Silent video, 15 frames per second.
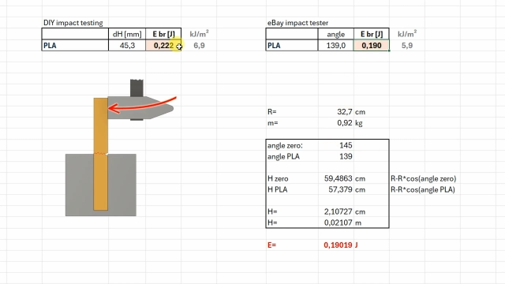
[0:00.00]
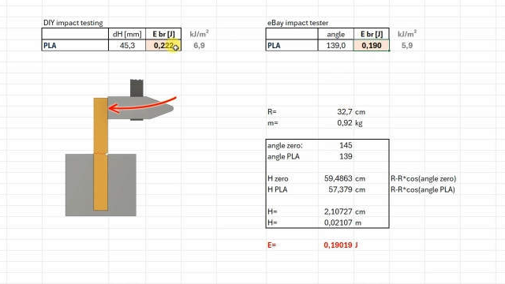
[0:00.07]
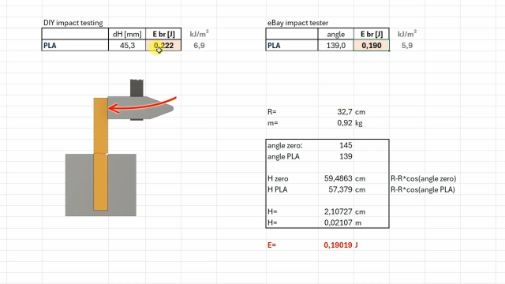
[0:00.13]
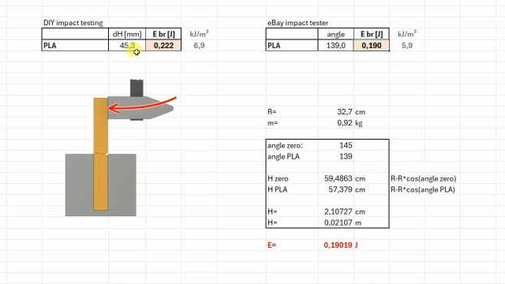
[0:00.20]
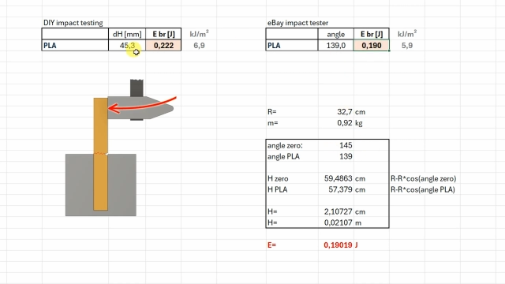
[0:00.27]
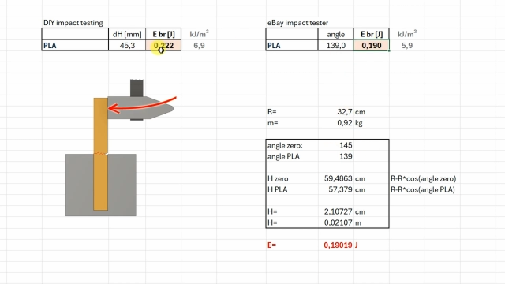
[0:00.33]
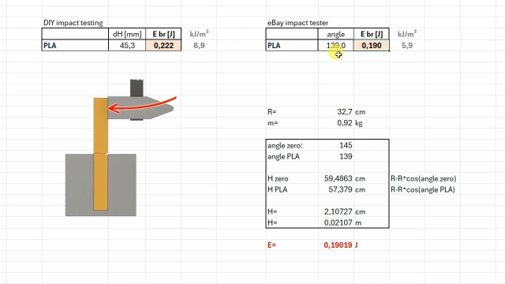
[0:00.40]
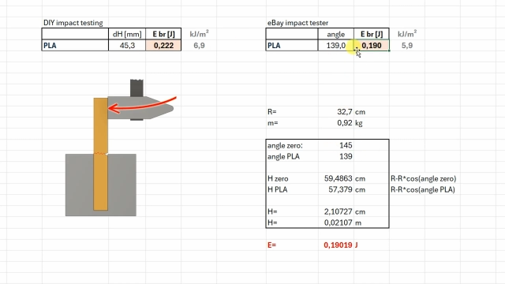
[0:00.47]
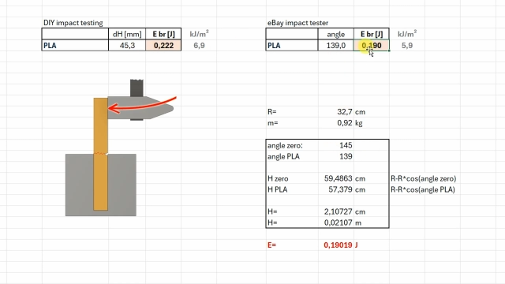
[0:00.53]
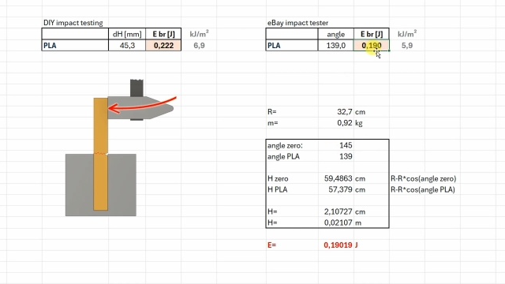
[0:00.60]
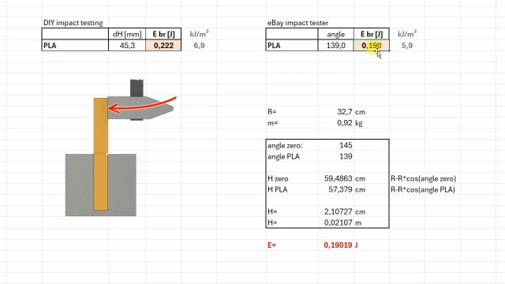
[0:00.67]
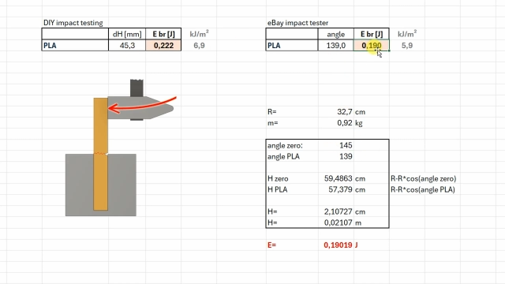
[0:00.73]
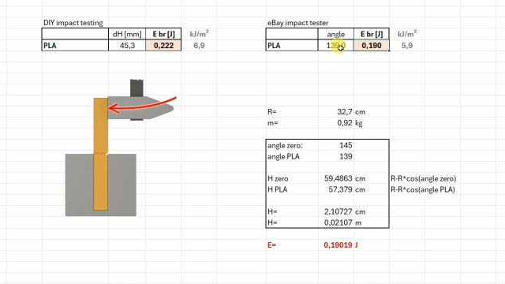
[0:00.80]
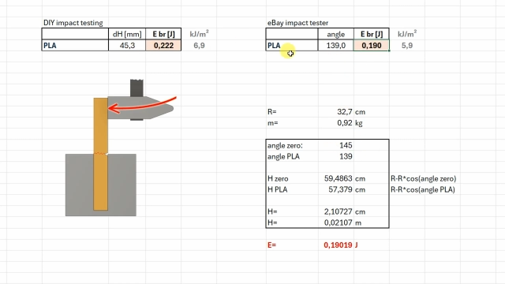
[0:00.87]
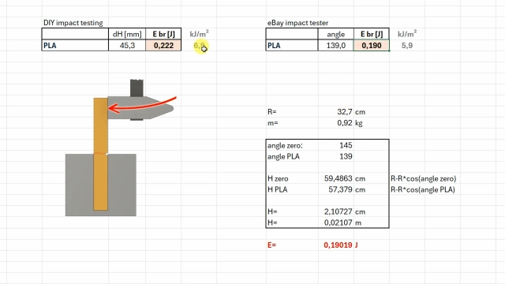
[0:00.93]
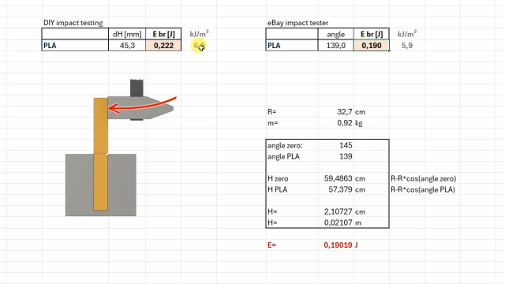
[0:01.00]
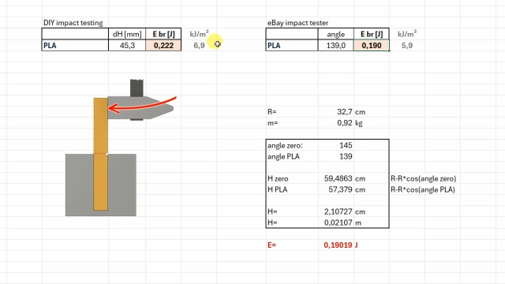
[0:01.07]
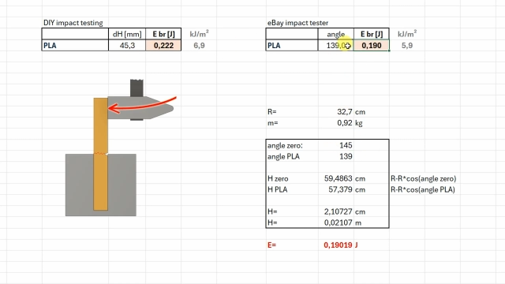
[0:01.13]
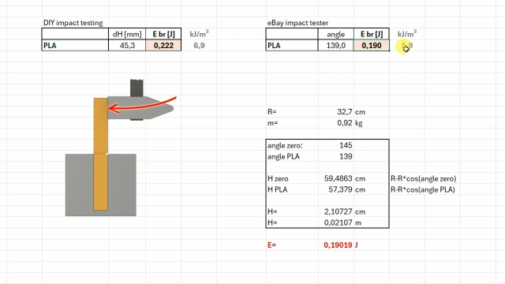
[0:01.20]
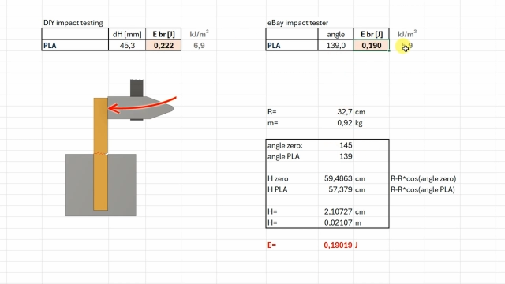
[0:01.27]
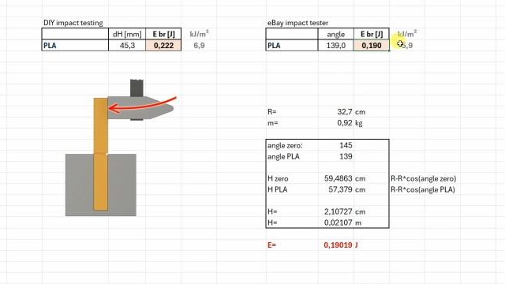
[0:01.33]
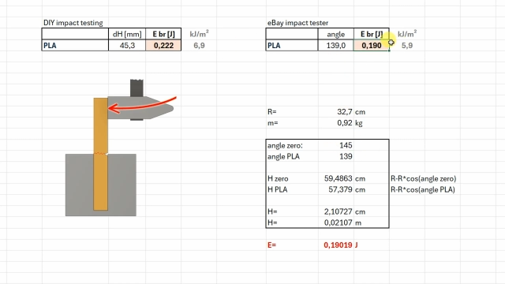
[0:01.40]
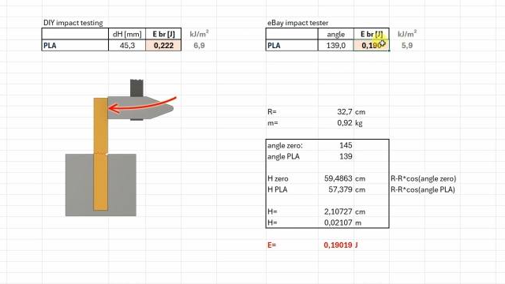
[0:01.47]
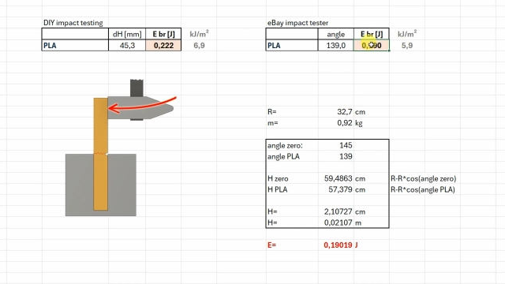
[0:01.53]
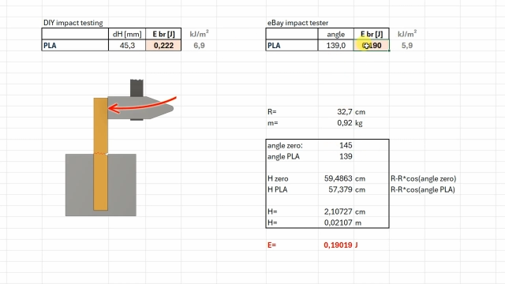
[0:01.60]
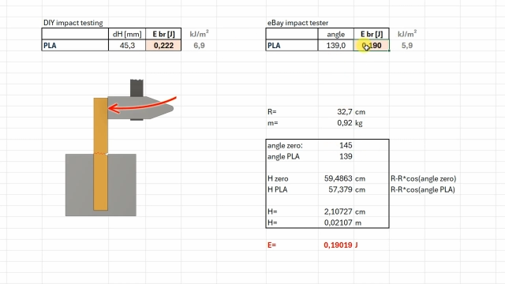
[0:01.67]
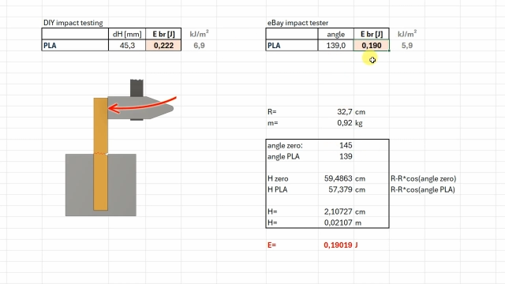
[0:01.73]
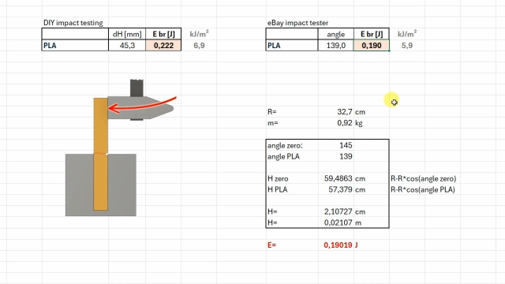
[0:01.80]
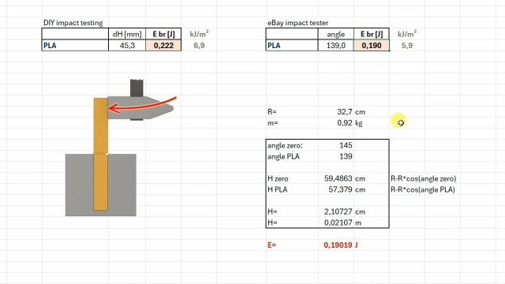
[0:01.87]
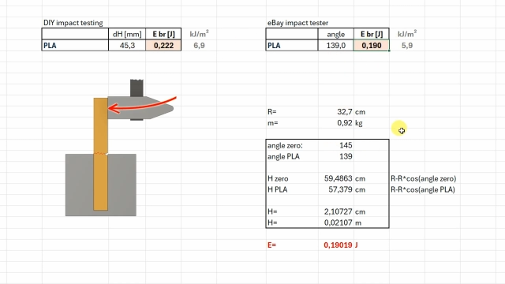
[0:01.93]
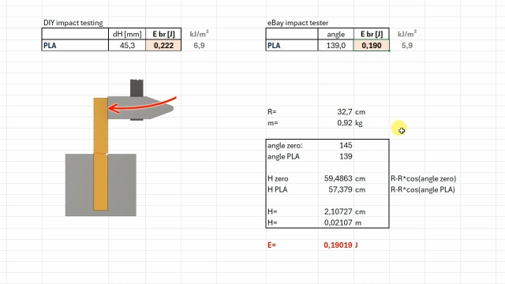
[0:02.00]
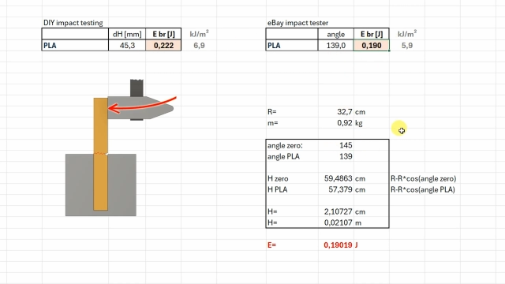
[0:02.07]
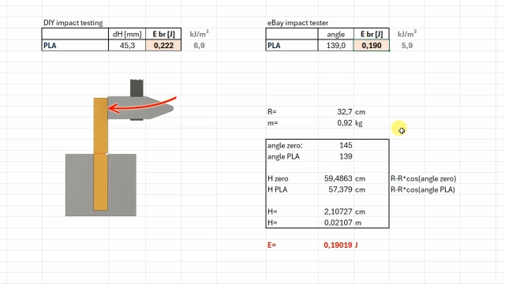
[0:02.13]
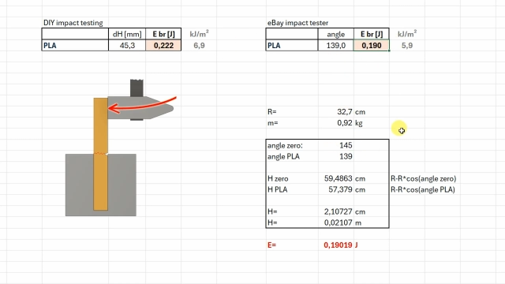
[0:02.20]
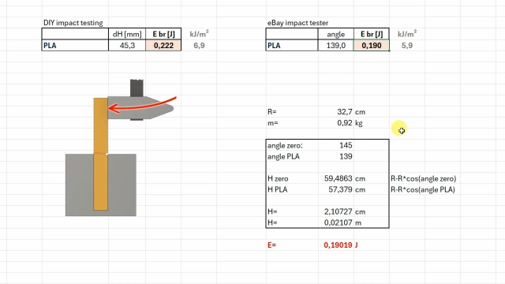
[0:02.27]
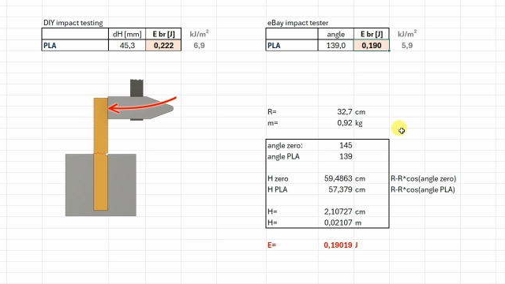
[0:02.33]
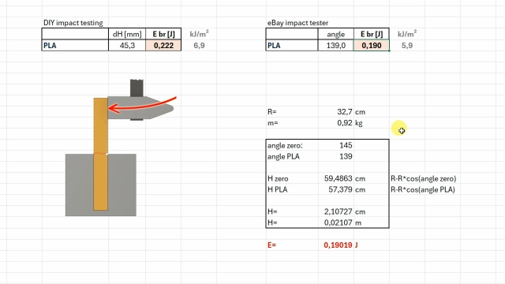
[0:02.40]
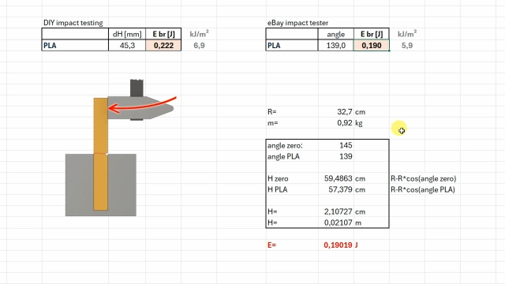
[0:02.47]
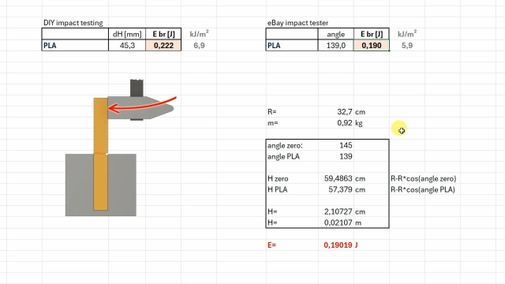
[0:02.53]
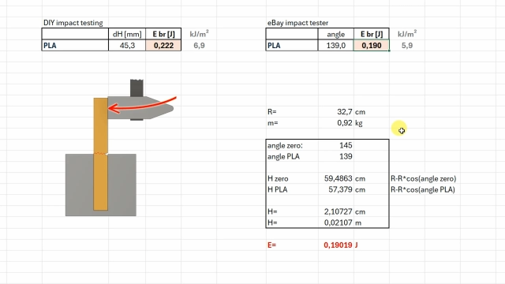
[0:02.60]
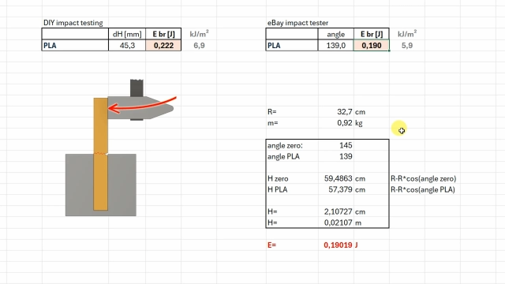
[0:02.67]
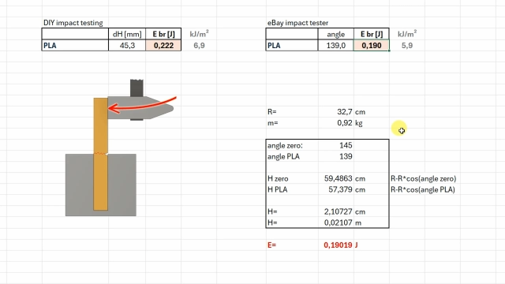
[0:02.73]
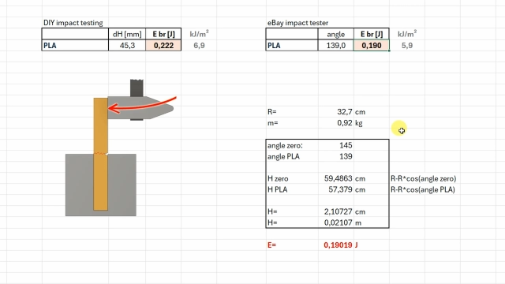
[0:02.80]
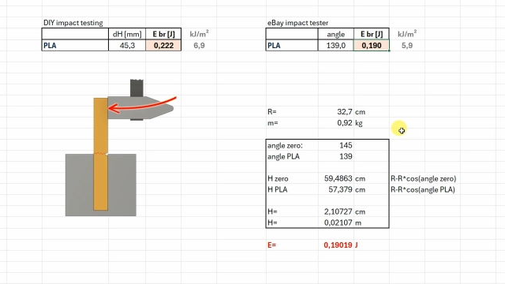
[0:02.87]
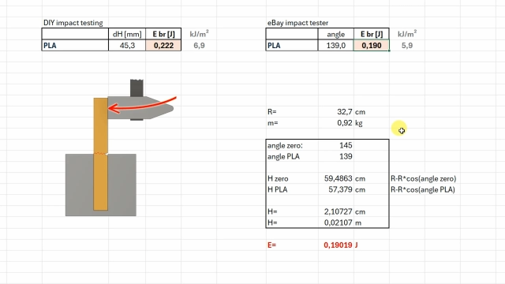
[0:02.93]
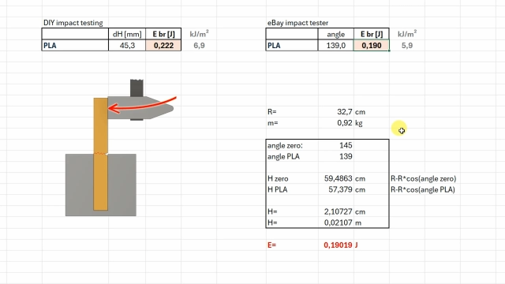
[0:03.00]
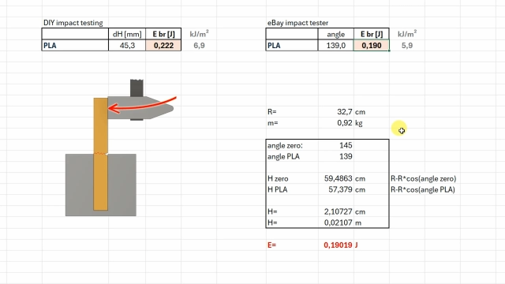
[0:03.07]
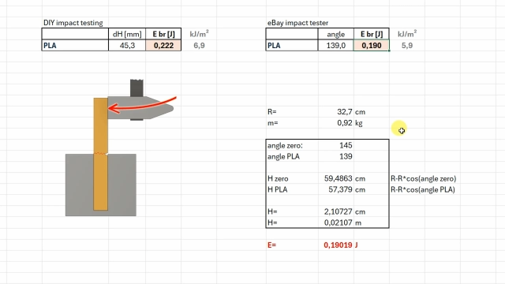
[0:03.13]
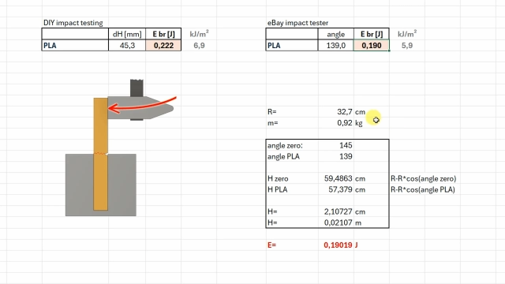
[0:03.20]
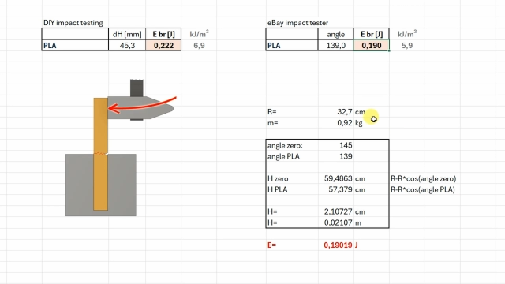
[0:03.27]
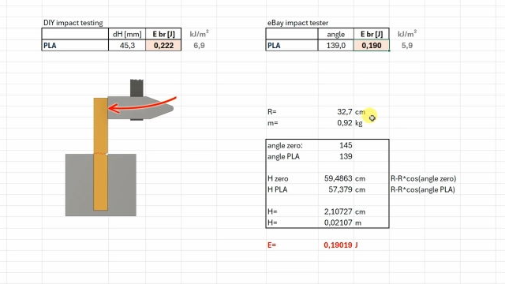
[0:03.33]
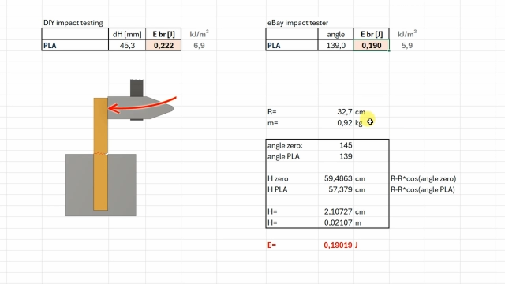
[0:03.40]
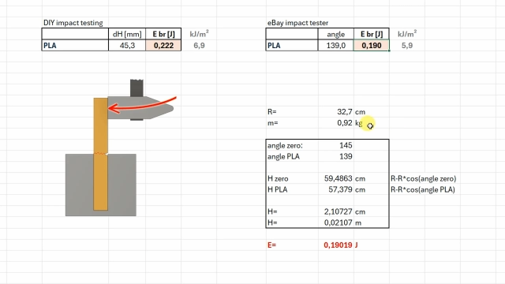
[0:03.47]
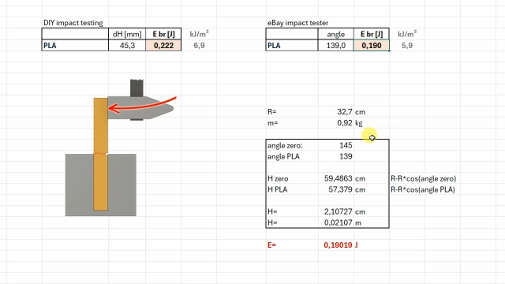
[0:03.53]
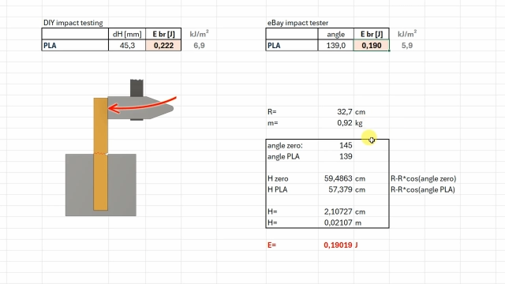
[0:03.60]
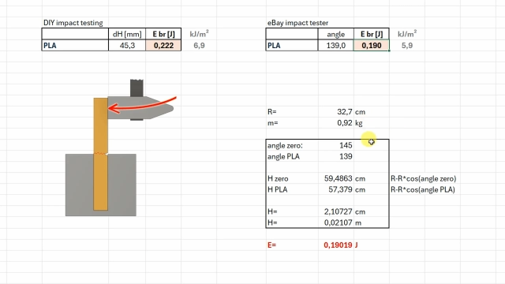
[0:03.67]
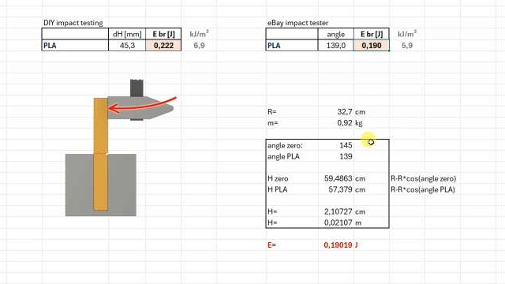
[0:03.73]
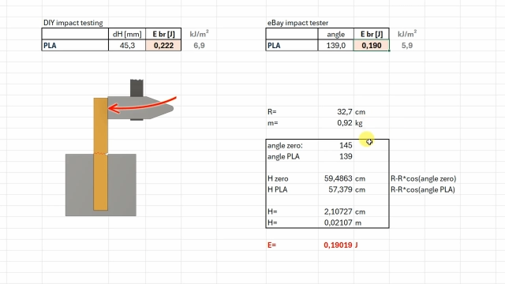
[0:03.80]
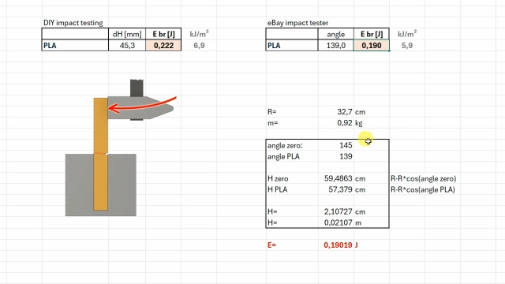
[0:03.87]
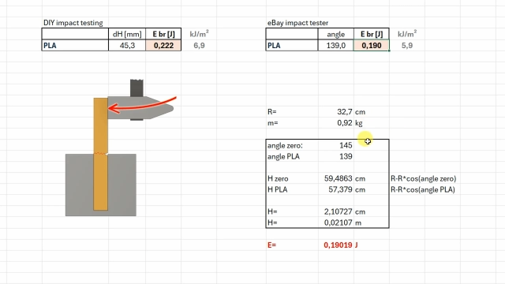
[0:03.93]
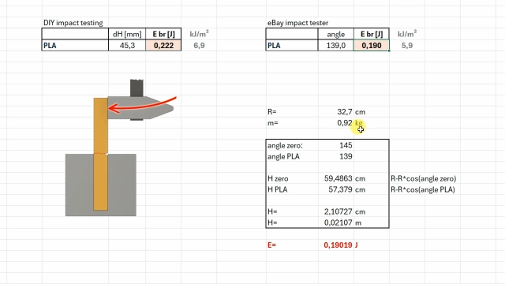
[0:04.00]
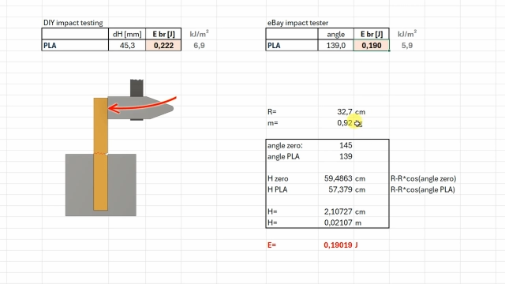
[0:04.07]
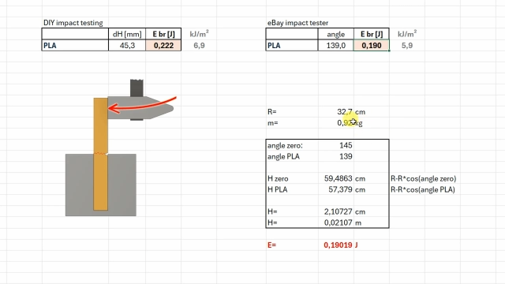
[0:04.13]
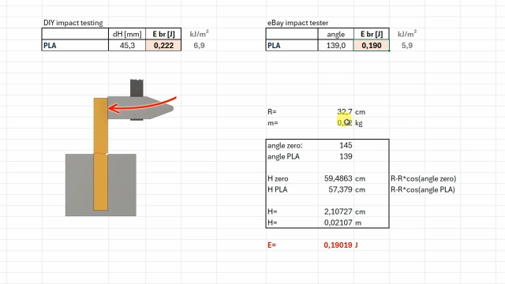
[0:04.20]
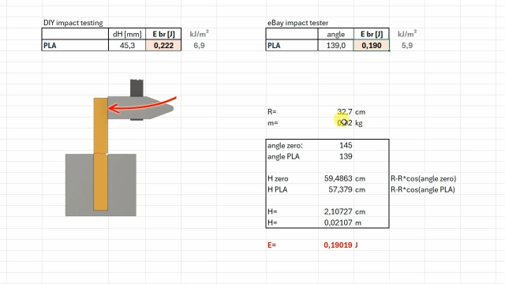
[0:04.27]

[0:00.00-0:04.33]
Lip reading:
(no speaker visible)